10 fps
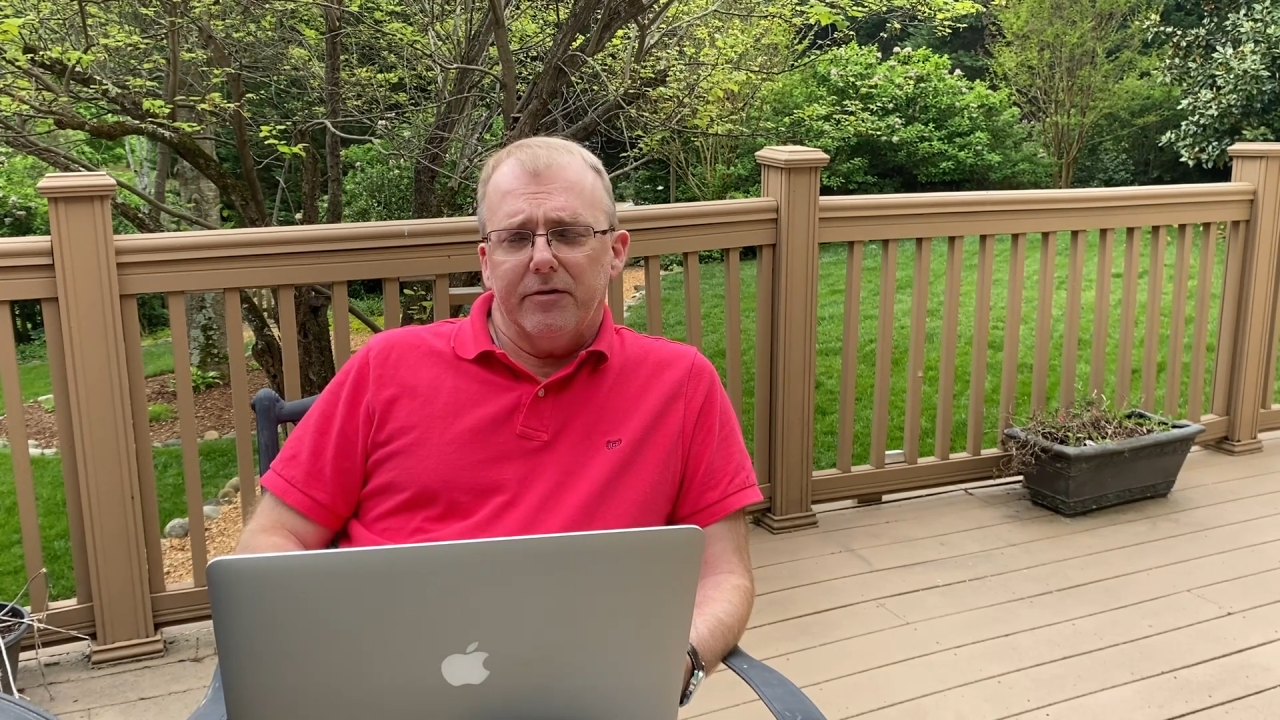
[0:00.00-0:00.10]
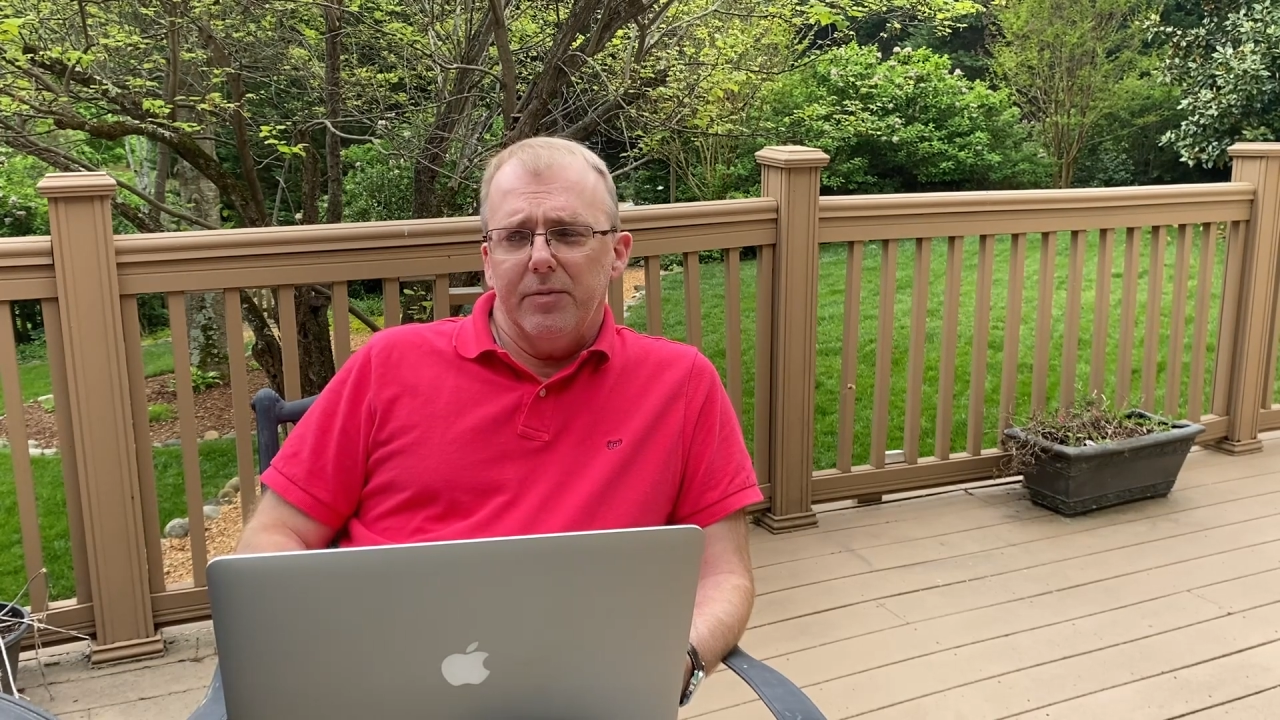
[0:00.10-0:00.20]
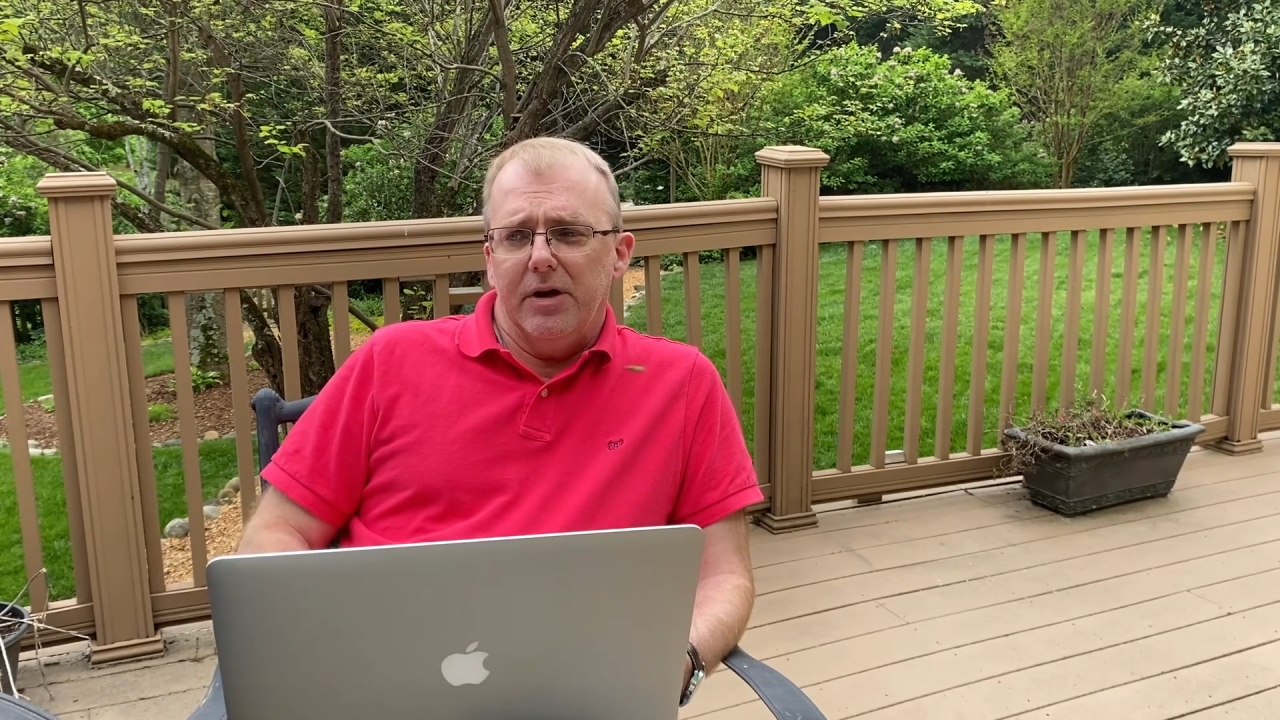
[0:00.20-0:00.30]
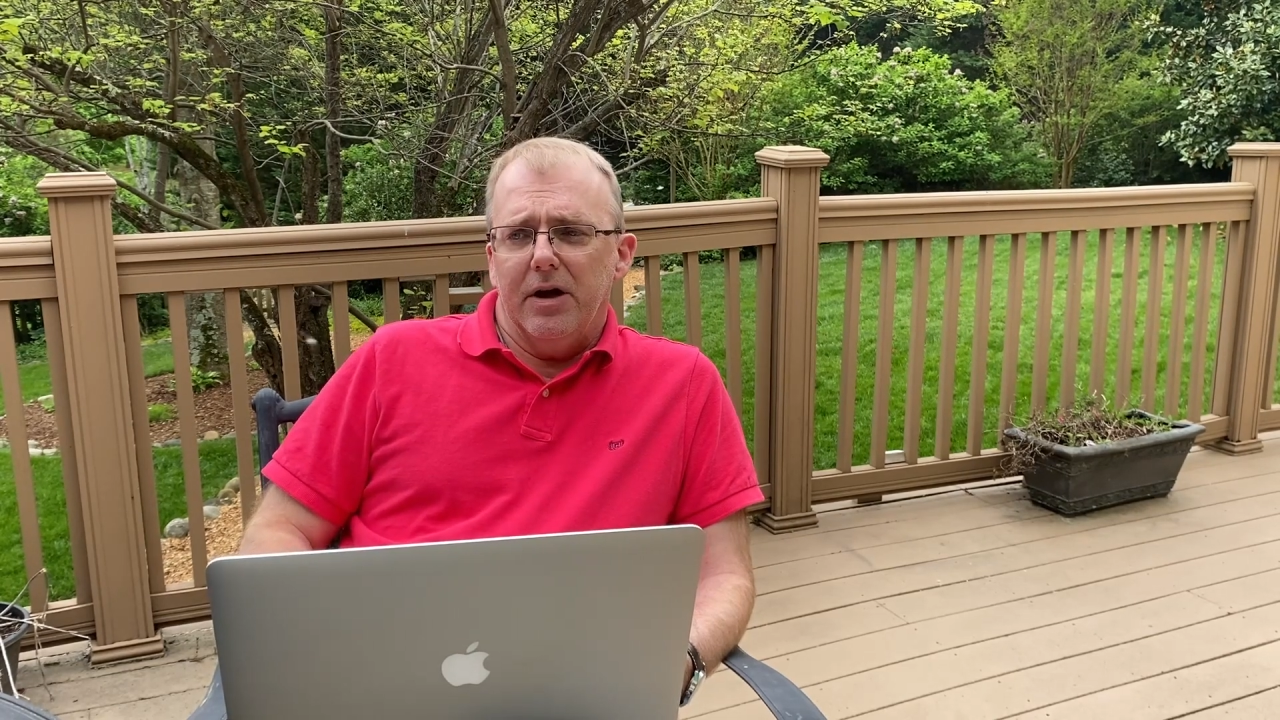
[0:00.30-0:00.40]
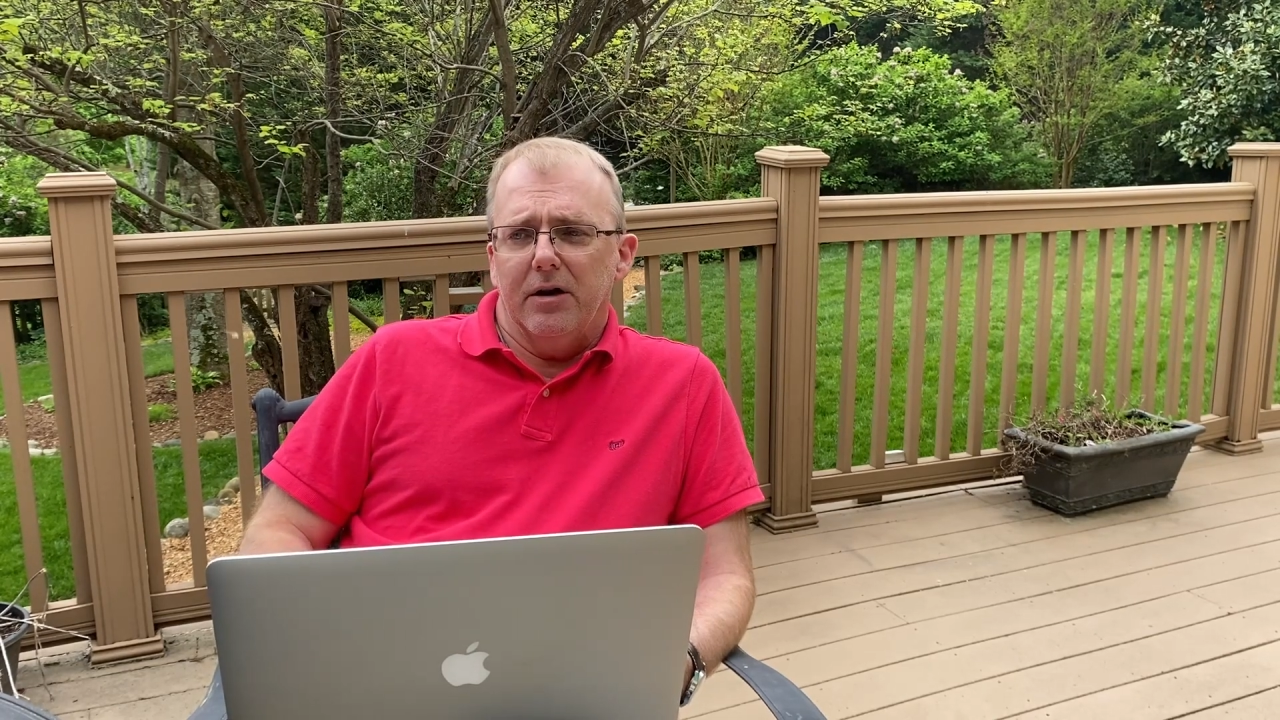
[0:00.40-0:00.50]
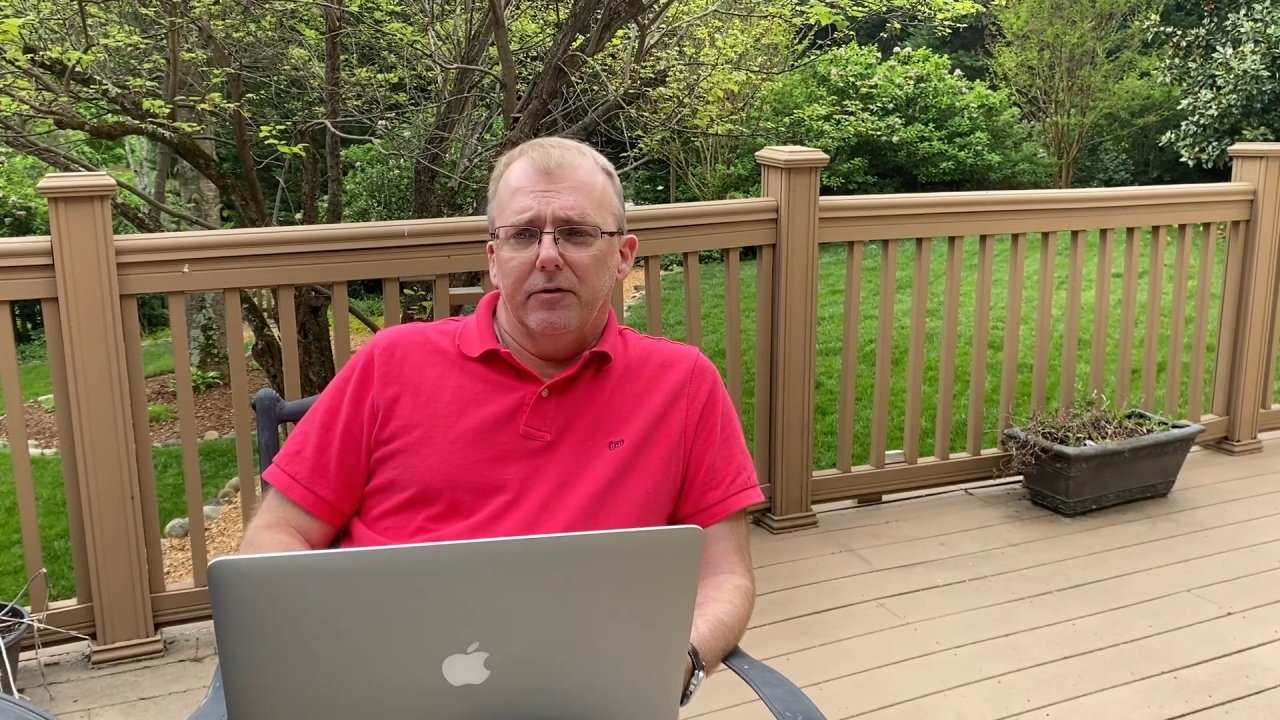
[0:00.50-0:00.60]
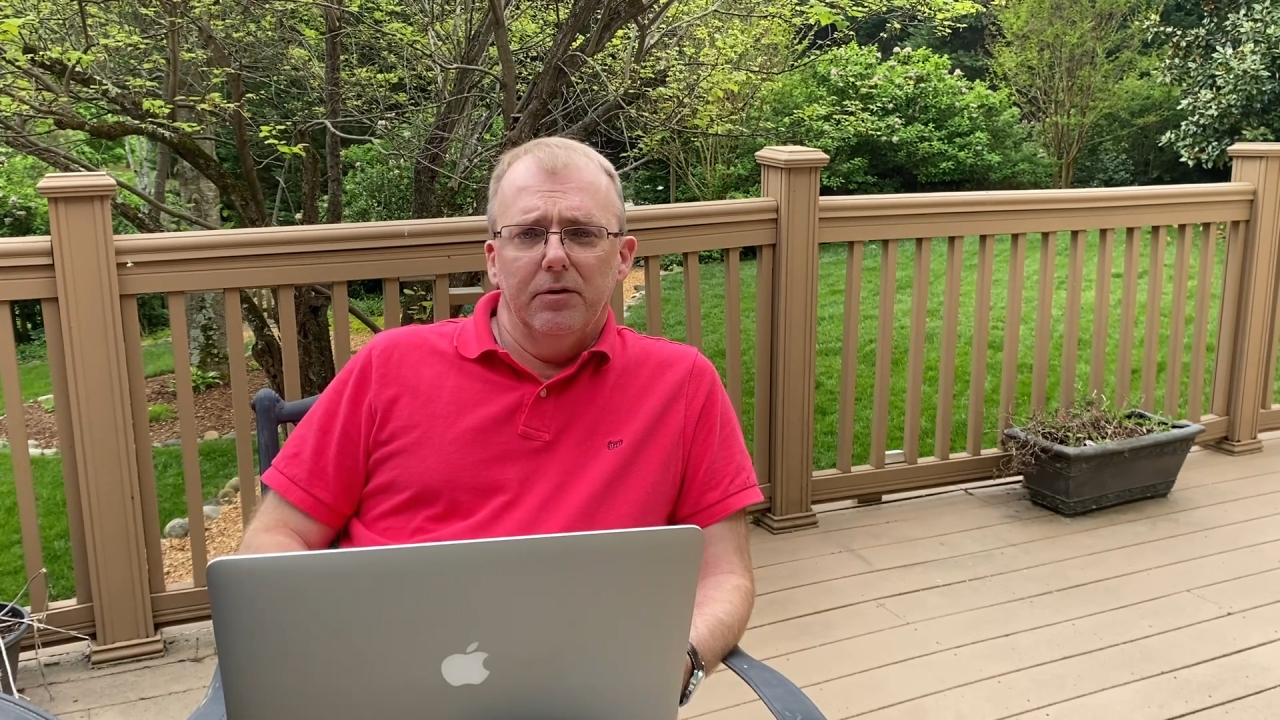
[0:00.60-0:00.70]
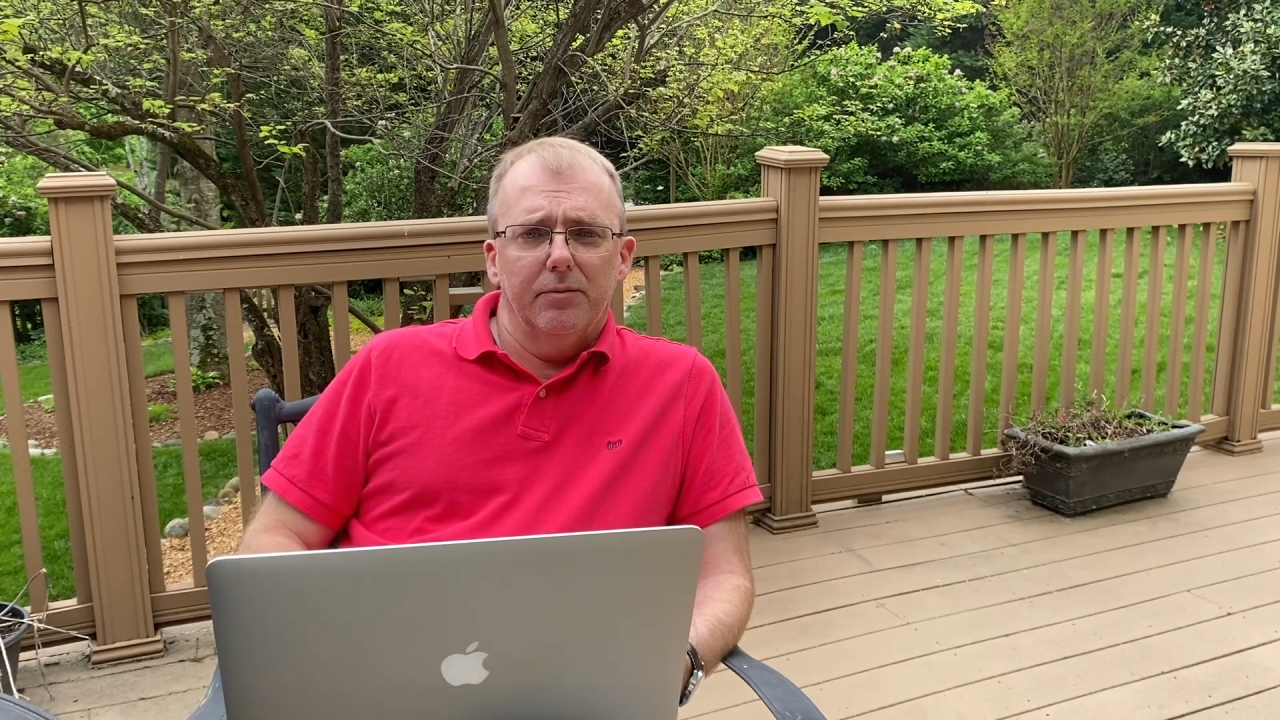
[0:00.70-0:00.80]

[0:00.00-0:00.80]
to be careful,